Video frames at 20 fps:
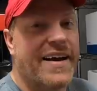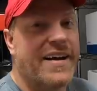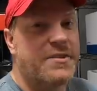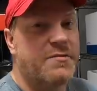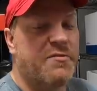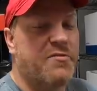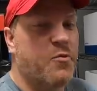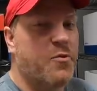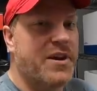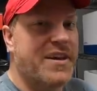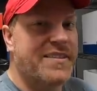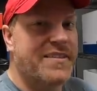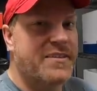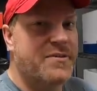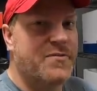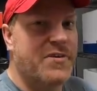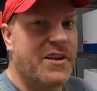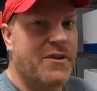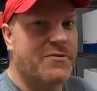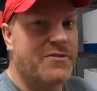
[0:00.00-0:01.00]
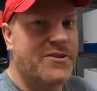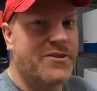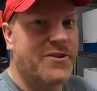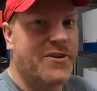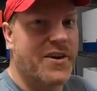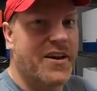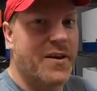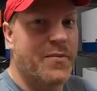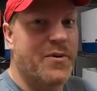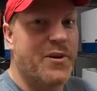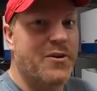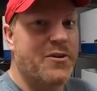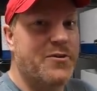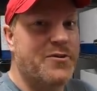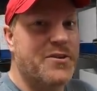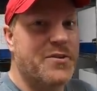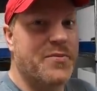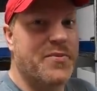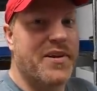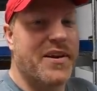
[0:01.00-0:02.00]
Hey guys, before we get this video started, I'm going to
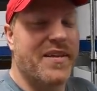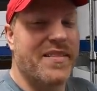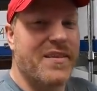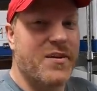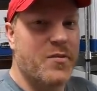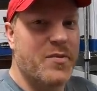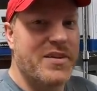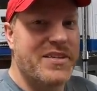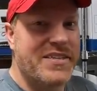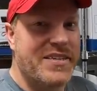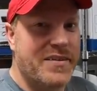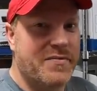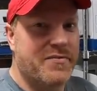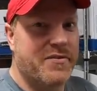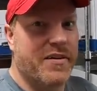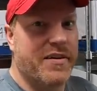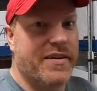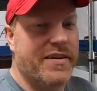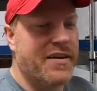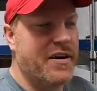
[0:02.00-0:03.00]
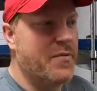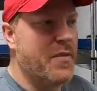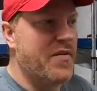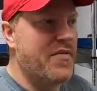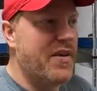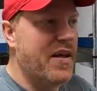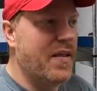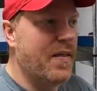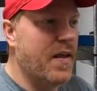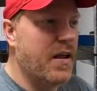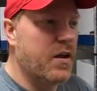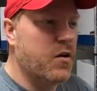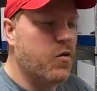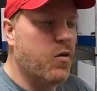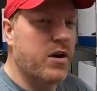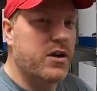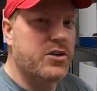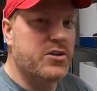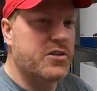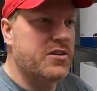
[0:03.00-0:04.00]
do something a little bit different. I've had a lot of
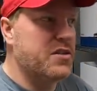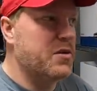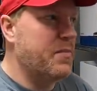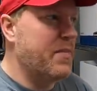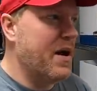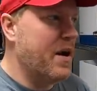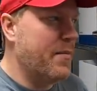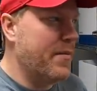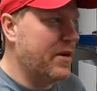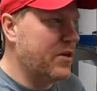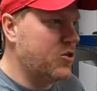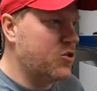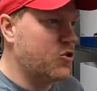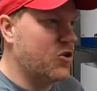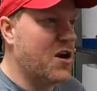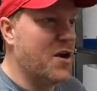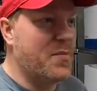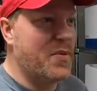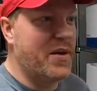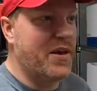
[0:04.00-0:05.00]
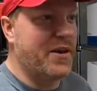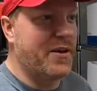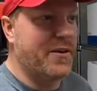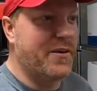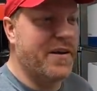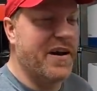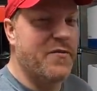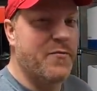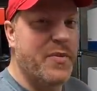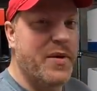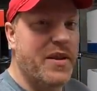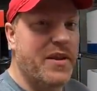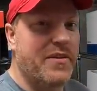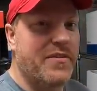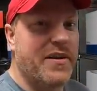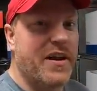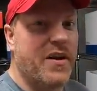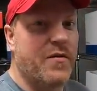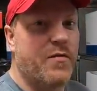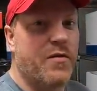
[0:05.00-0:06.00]
questions about my shop here. I've been
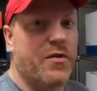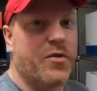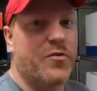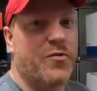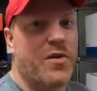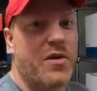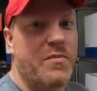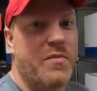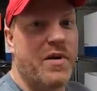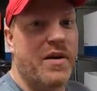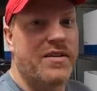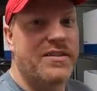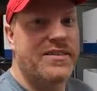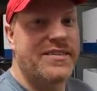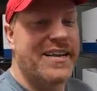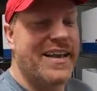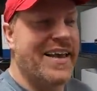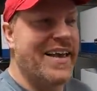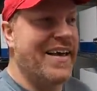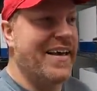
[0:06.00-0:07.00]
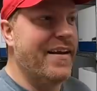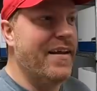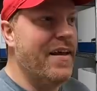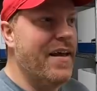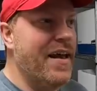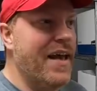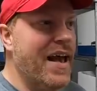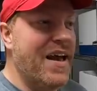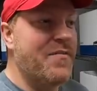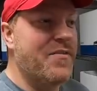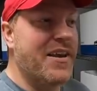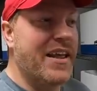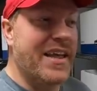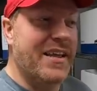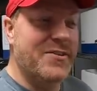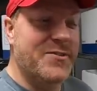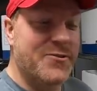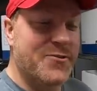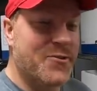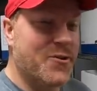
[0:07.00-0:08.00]
here now for 3 months and I haven't
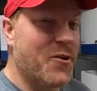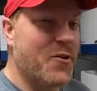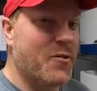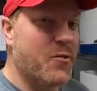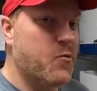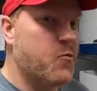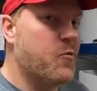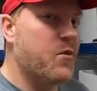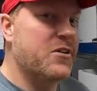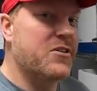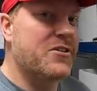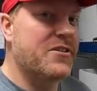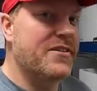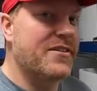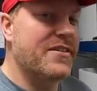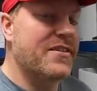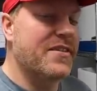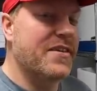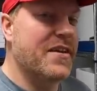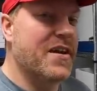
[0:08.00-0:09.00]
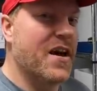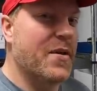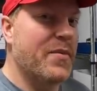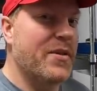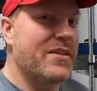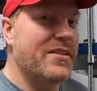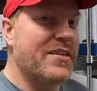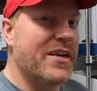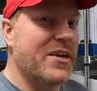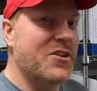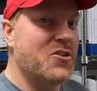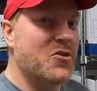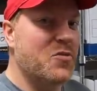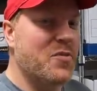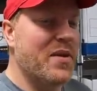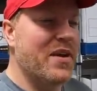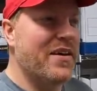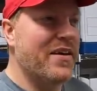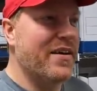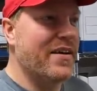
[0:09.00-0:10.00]
answered all the questions in the comments
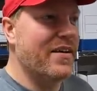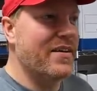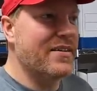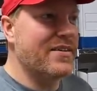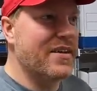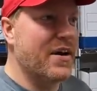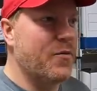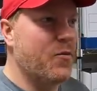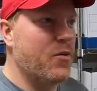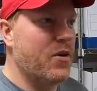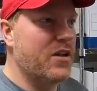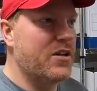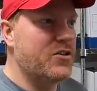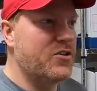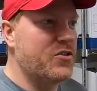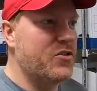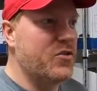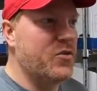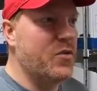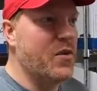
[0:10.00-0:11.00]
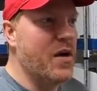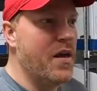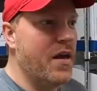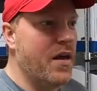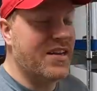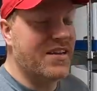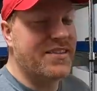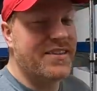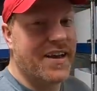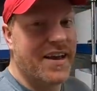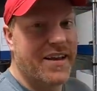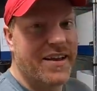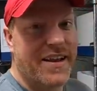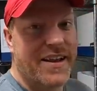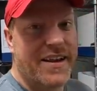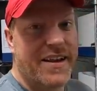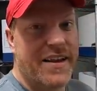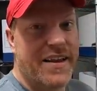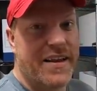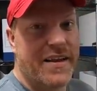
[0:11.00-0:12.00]
section because I wanted to protect the
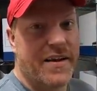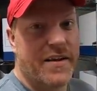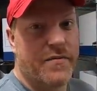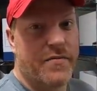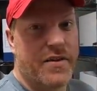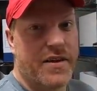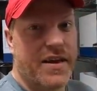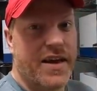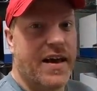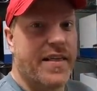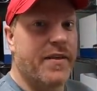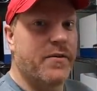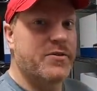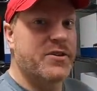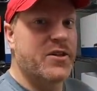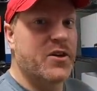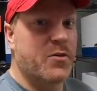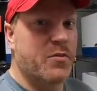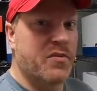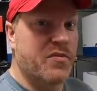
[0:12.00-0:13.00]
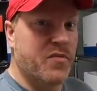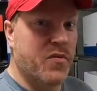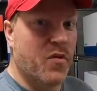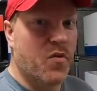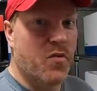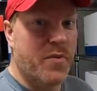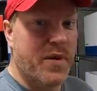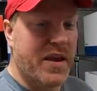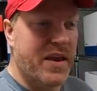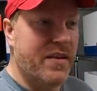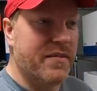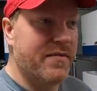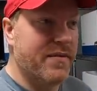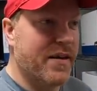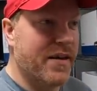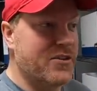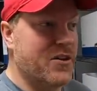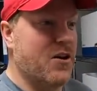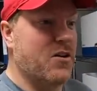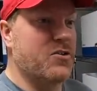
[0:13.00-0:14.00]
identity of the guy that was here before me.
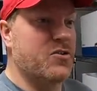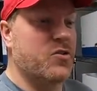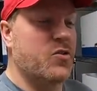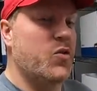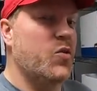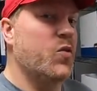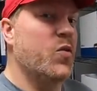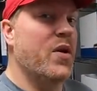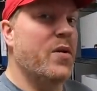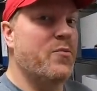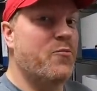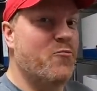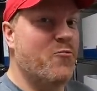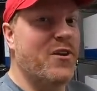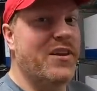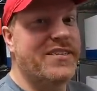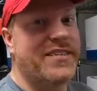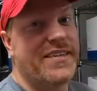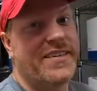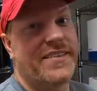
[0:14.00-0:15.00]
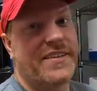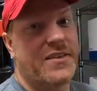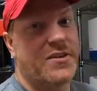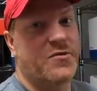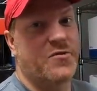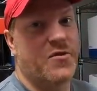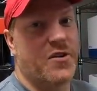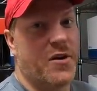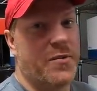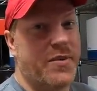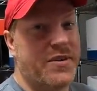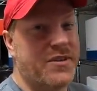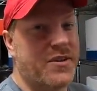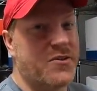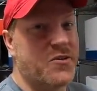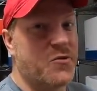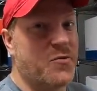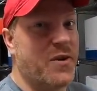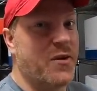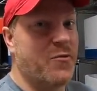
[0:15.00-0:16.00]
He's also who I'm renting this from. He's
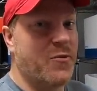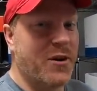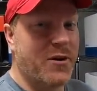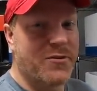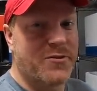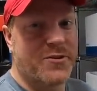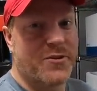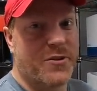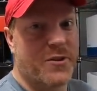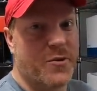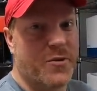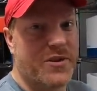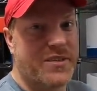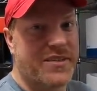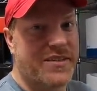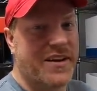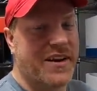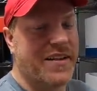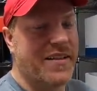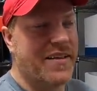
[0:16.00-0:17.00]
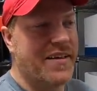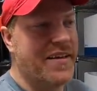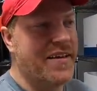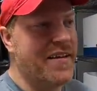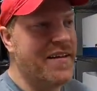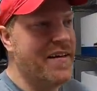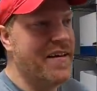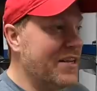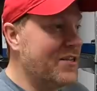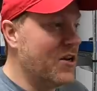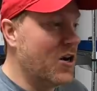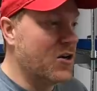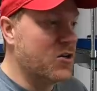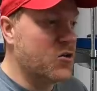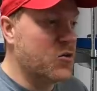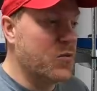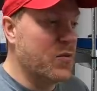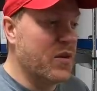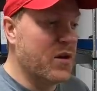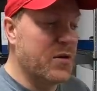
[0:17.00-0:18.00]
also my realtor, coincidentally. I
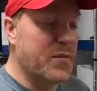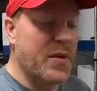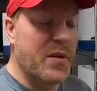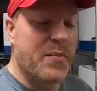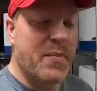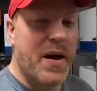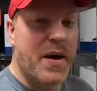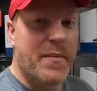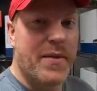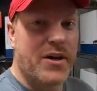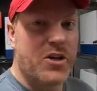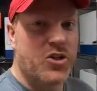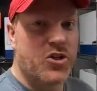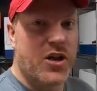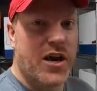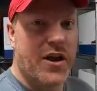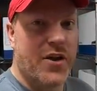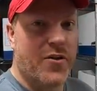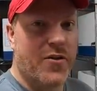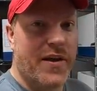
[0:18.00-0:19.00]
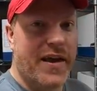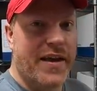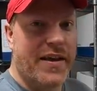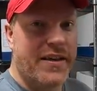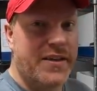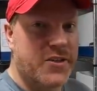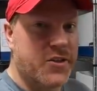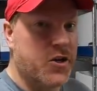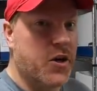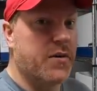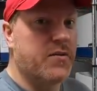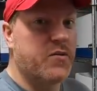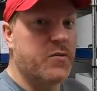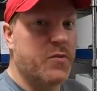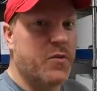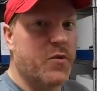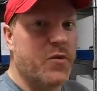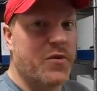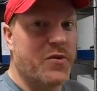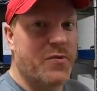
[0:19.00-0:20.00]
talked to him a little bit about my channel and he's
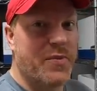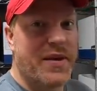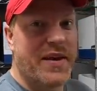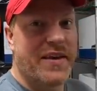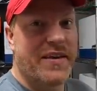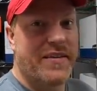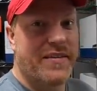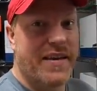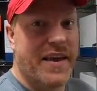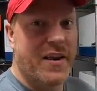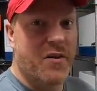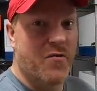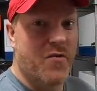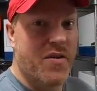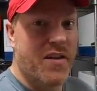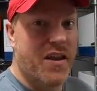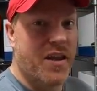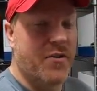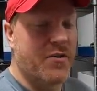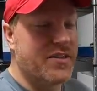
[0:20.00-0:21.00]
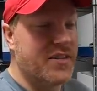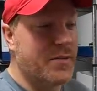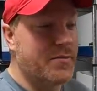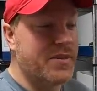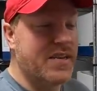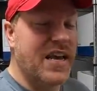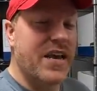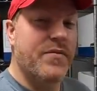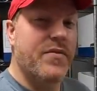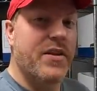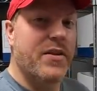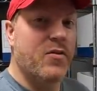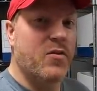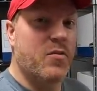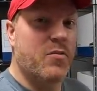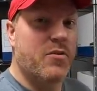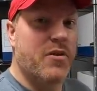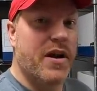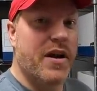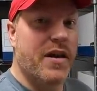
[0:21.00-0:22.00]
comfortable with being in a video. His name's Kevin
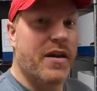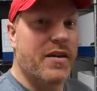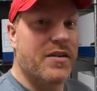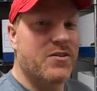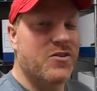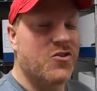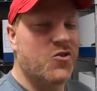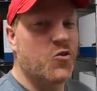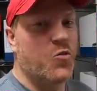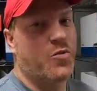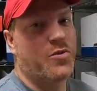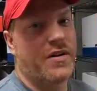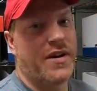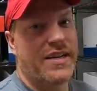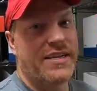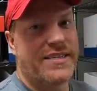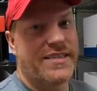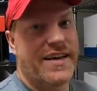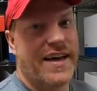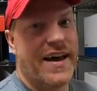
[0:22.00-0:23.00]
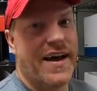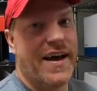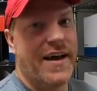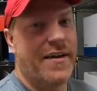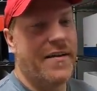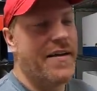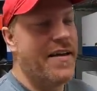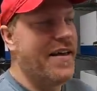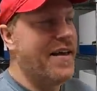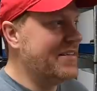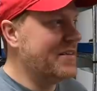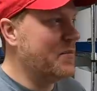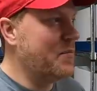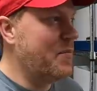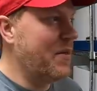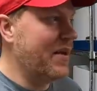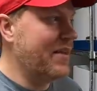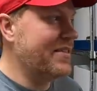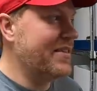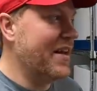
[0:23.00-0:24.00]
Hildebrand, super nice guy. He's a
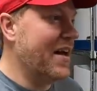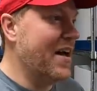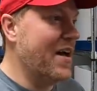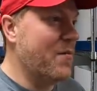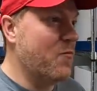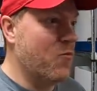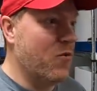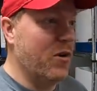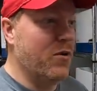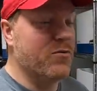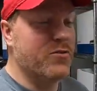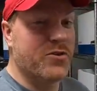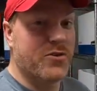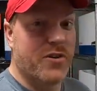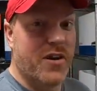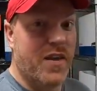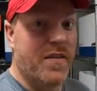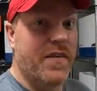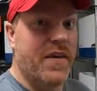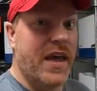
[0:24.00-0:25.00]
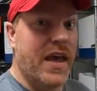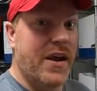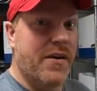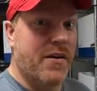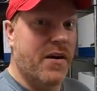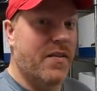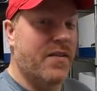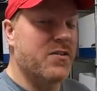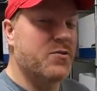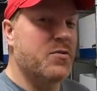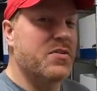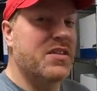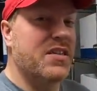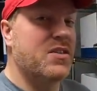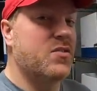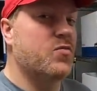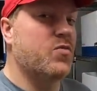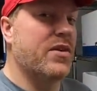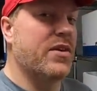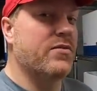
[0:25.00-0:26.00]
big time realtor in the area. This was
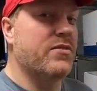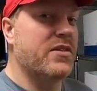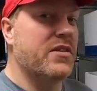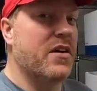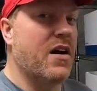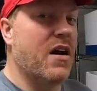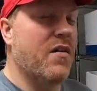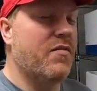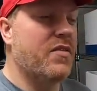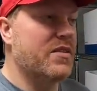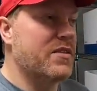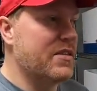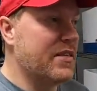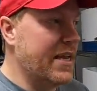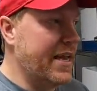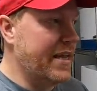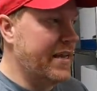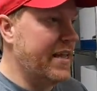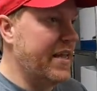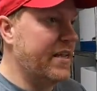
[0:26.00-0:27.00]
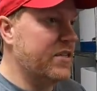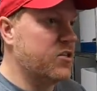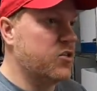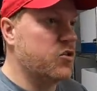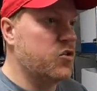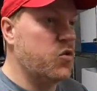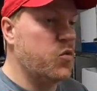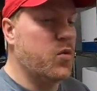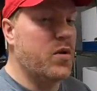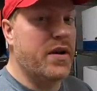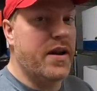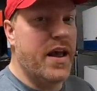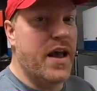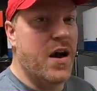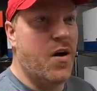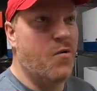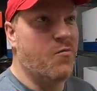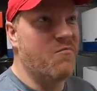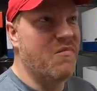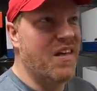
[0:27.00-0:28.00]
his realty office and he has a new one
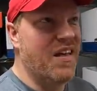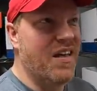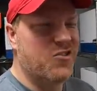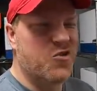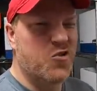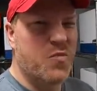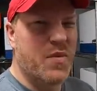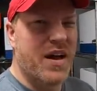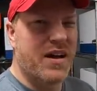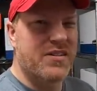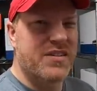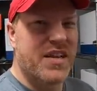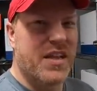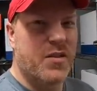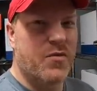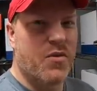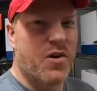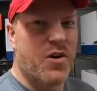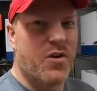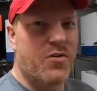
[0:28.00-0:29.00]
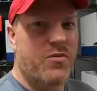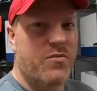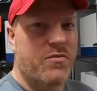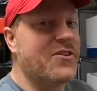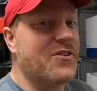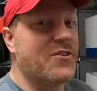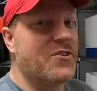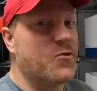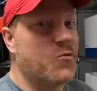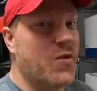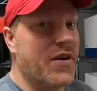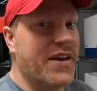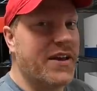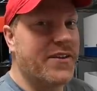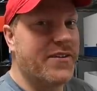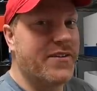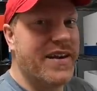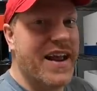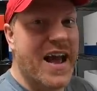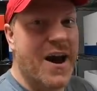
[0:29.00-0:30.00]
now, like 2 miles down the road. He's on his way
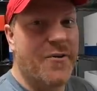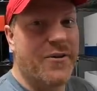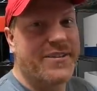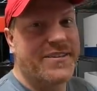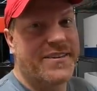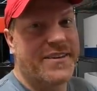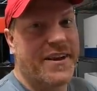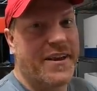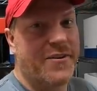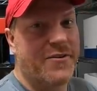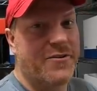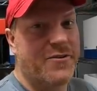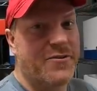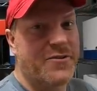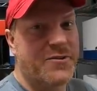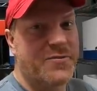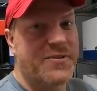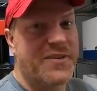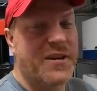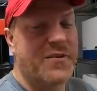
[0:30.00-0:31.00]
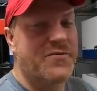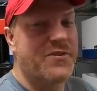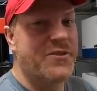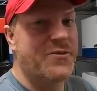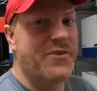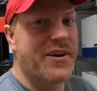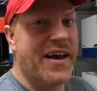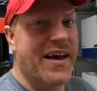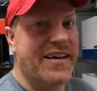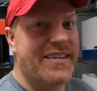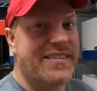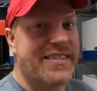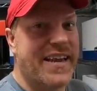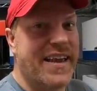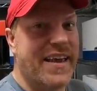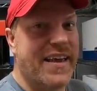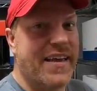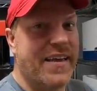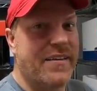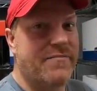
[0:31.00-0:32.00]
here now. He's going to introduce himself to you guys
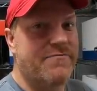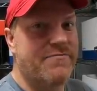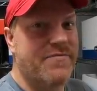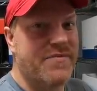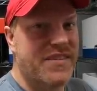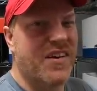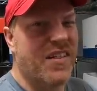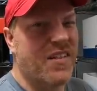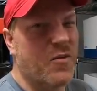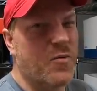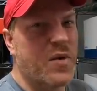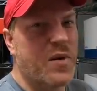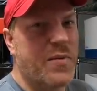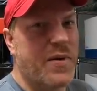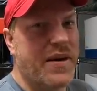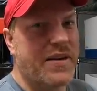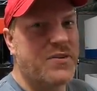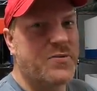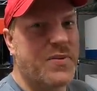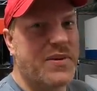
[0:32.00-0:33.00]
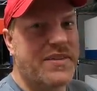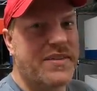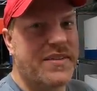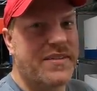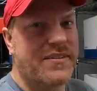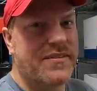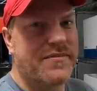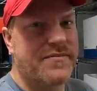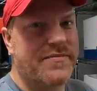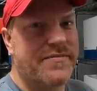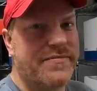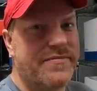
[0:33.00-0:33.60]
and tell you a little bit about his business.